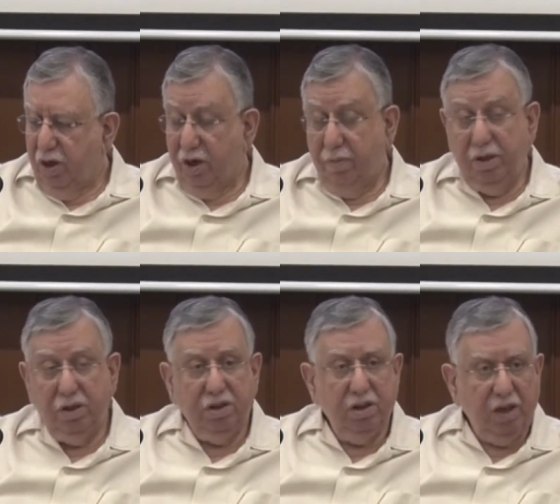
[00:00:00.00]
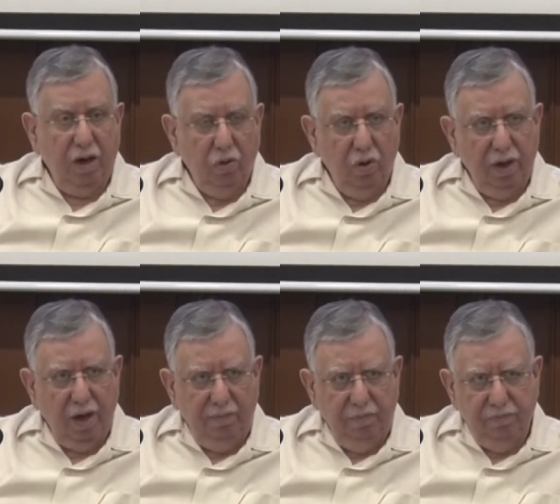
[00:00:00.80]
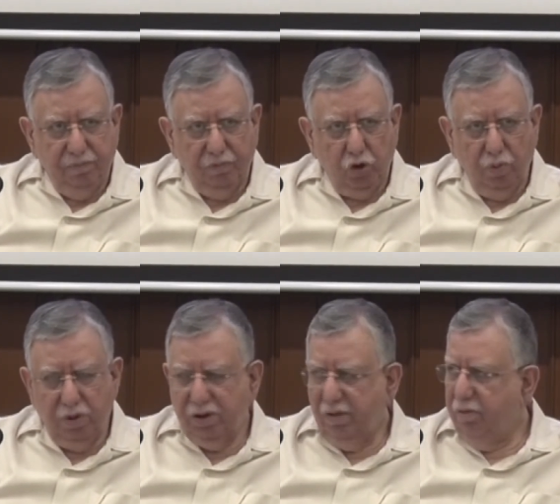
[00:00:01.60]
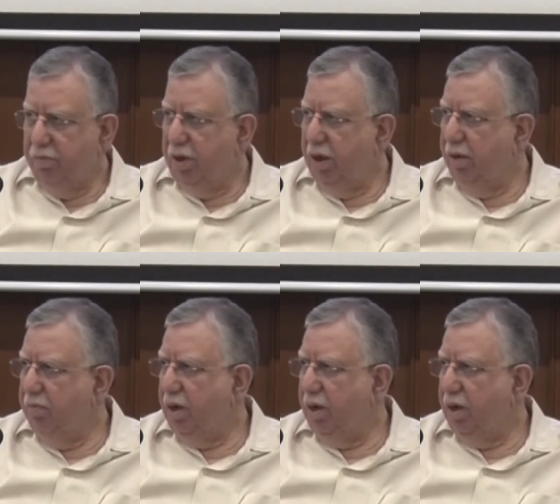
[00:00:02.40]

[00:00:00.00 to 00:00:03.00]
Remittances are holding up, 2.7 billion,